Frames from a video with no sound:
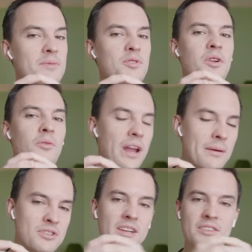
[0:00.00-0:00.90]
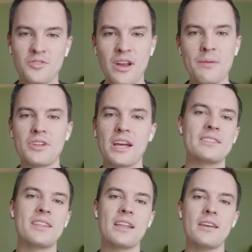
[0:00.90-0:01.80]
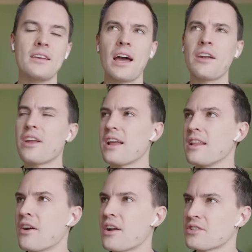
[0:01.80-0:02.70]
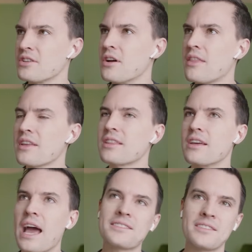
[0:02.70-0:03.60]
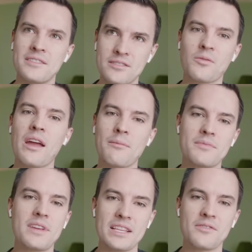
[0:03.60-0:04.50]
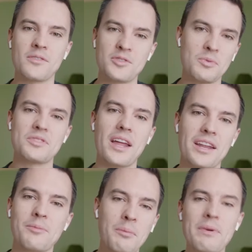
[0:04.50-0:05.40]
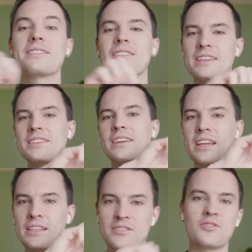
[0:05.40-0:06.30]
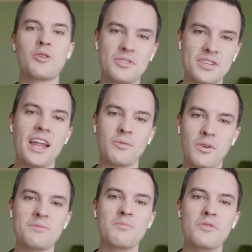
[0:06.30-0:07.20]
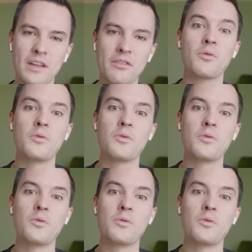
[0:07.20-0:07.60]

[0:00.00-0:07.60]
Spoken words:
between a Ramjet and a Scramjet is that I don't actually know. I think the S in Scram stands for supersonic, but basically it's like it's supersonic while it's moving through